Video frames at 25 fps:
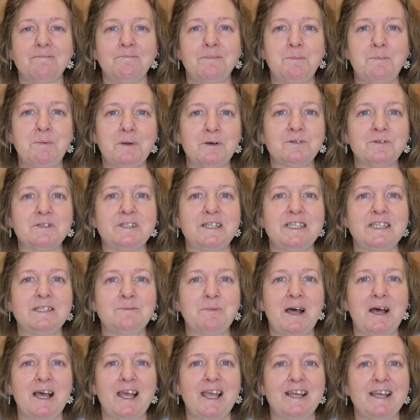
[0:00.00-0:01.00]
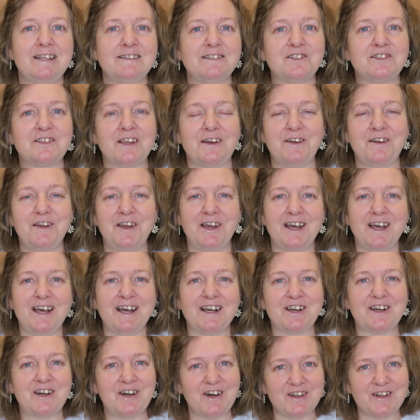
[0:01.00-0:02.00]
bills needs paying, so
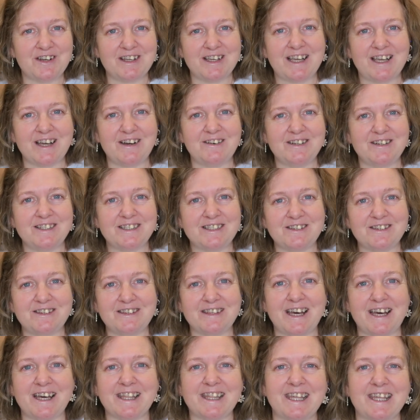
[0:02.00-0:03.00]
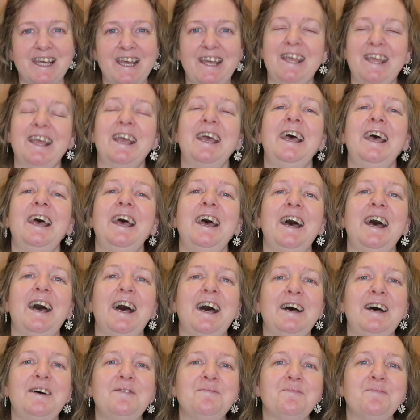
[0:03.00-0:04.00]
I've got to go and do that thing.
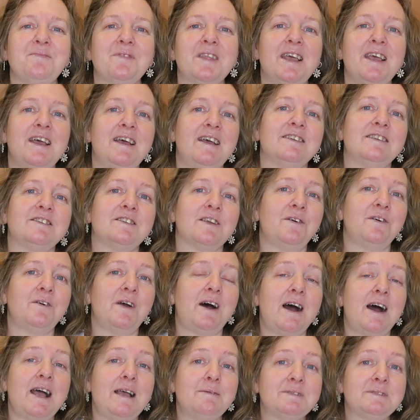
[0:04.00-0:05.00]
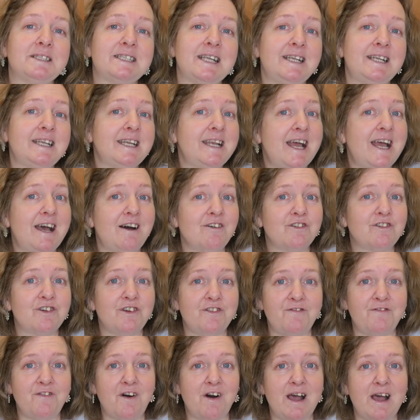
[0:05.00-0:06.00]
So I am sending out
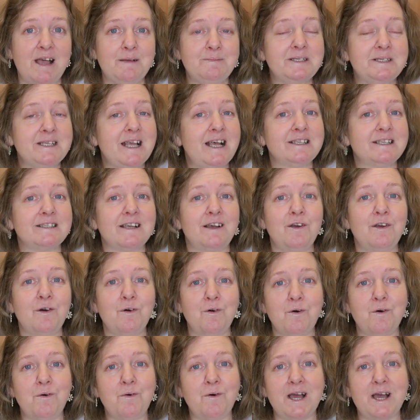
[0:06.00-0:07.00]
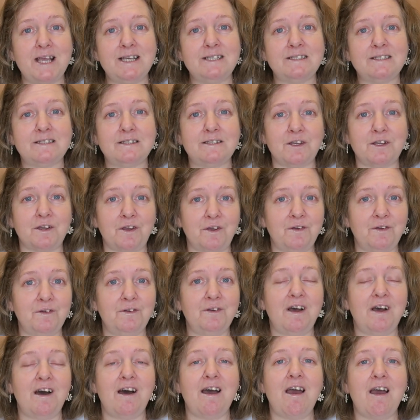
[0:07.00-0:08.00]
good vibes, as I always
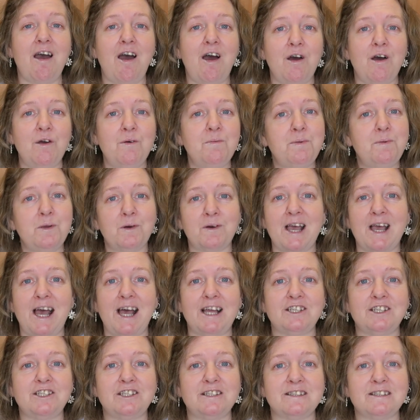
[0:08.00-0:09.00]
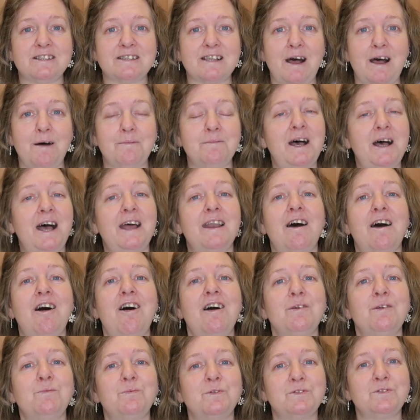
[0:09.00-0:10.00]
do. I hope you're catching some, and
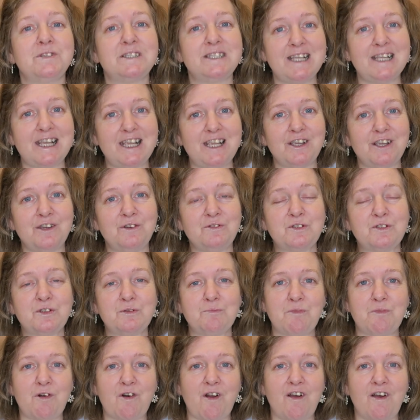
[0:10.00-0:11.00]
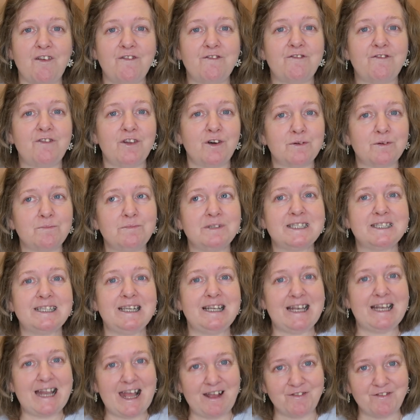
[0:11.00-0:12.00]
I will see you tomorrow, Vlogmas
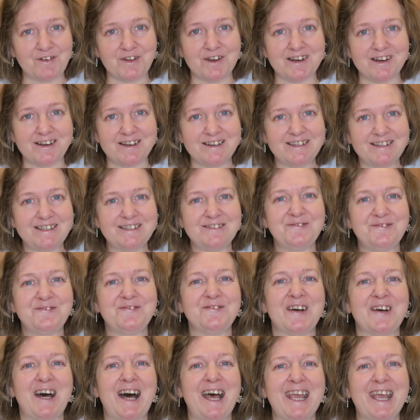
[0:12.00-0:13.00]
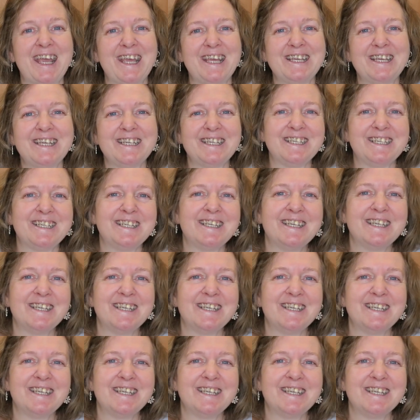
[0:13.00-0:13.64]
11. Bye.